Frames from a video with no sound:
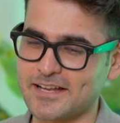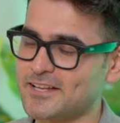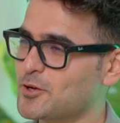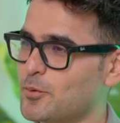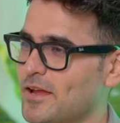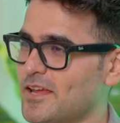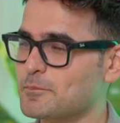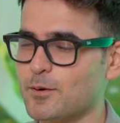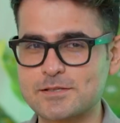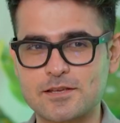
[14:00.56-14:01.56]
in
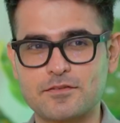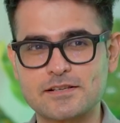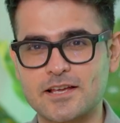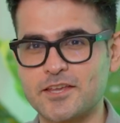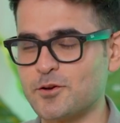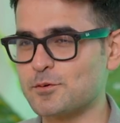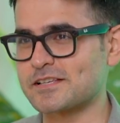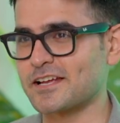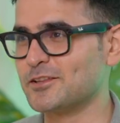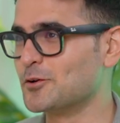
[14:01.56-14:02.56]
UAE, most of us are
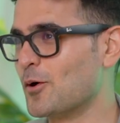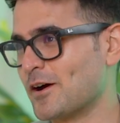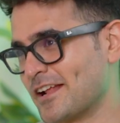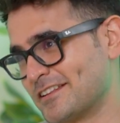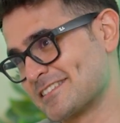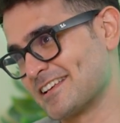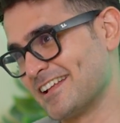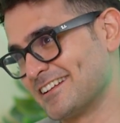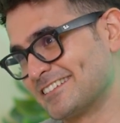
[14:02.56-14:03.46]
using Duo or Etisalat.